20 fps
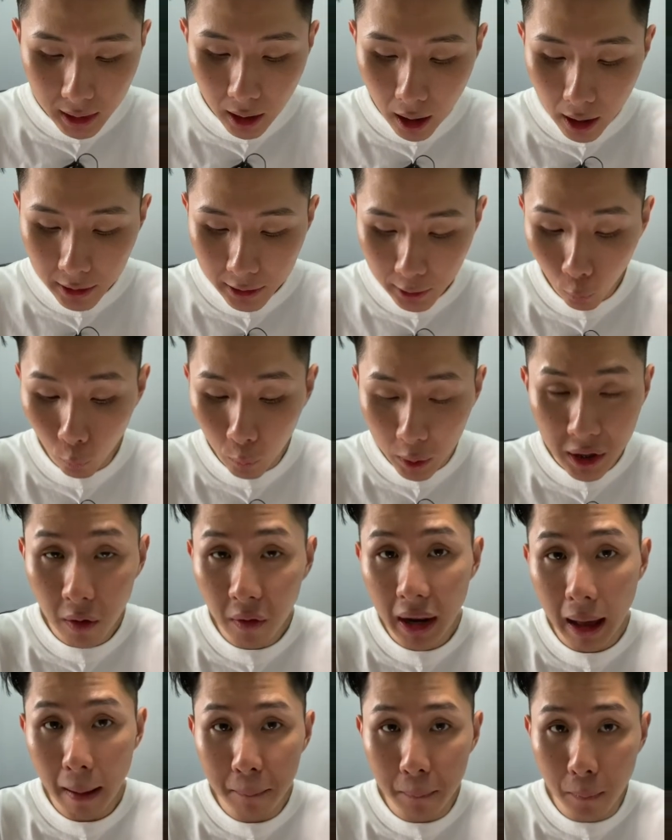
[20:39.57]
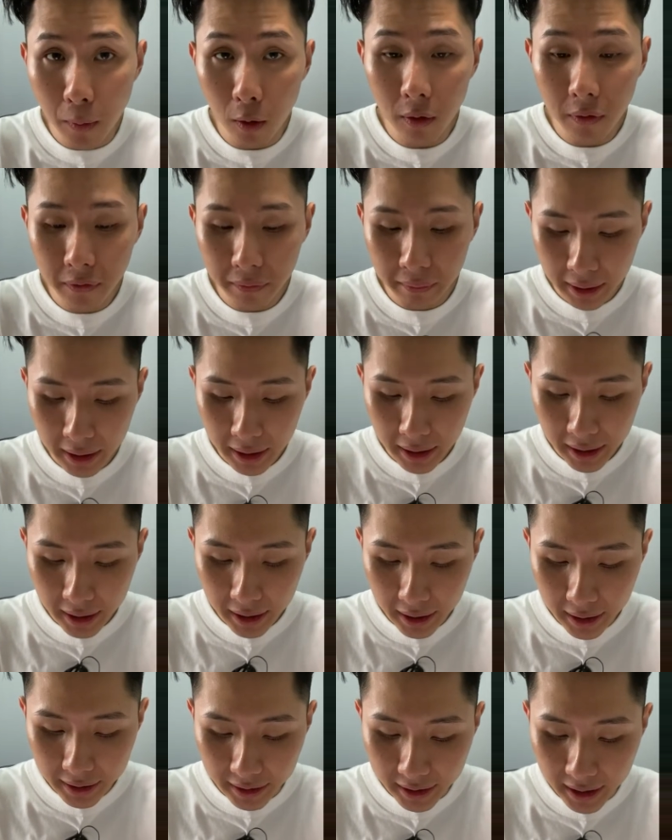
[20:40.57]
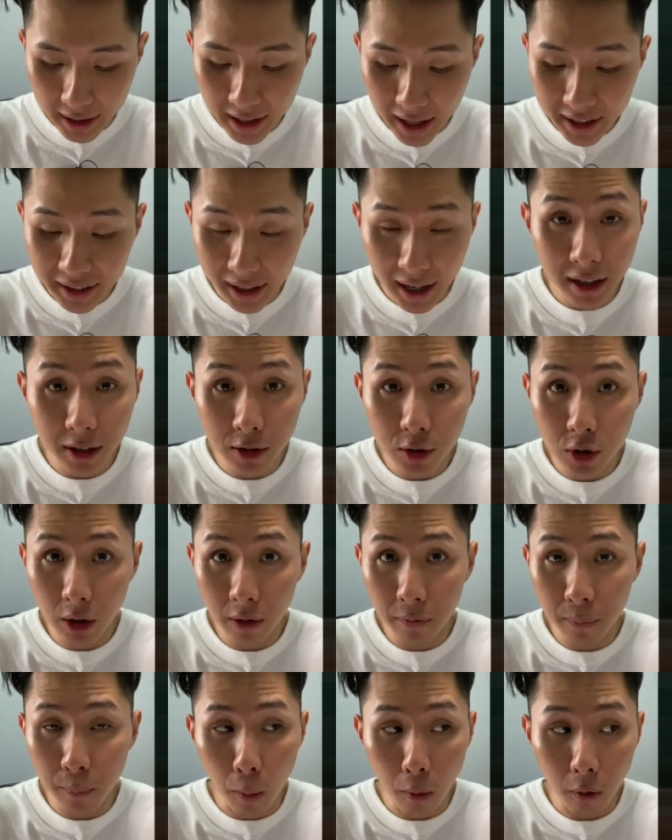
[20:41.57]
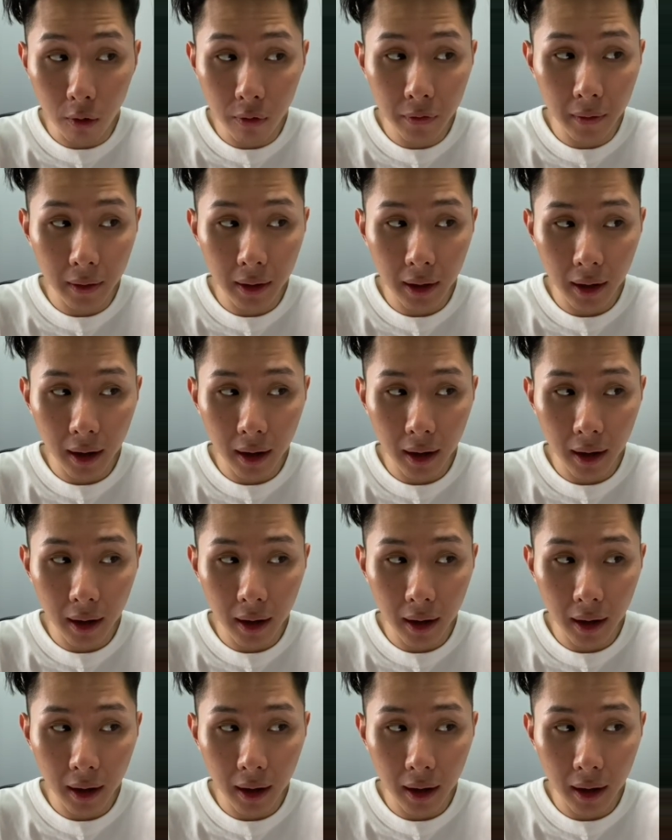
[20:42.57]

So we know that both the kinetic energy of both